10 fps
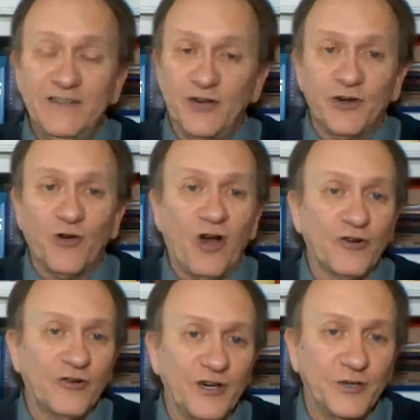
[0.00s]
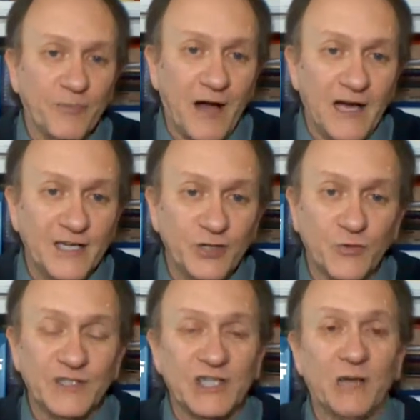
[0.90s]
They're no longer under
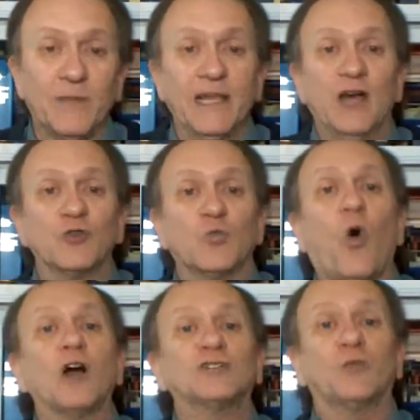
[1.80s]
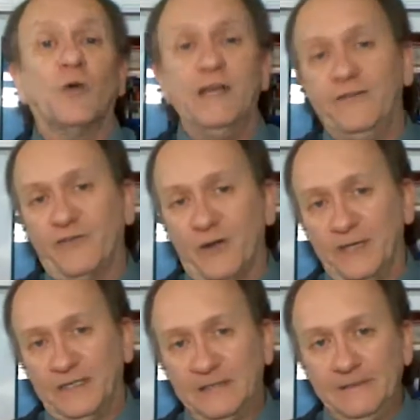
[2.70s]
bondage when somebody else walks away
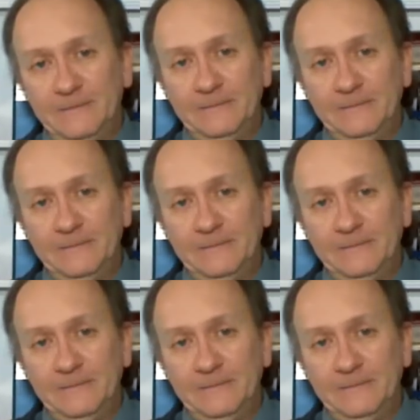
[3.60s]
from it.